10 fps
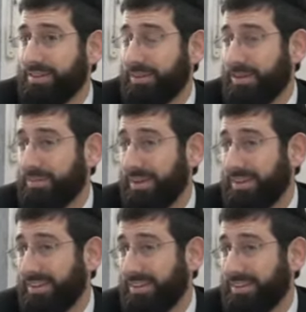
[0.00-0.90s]
L'chumra.
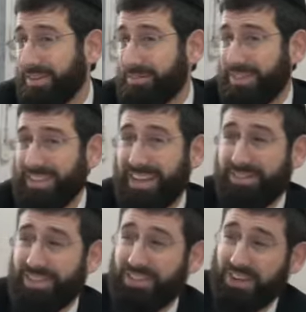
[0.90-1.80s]
That's not
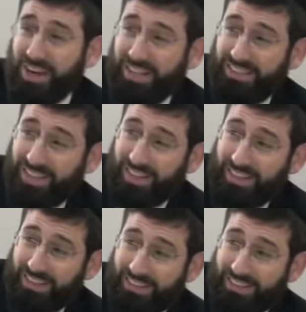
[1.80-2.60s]
even a daraisa.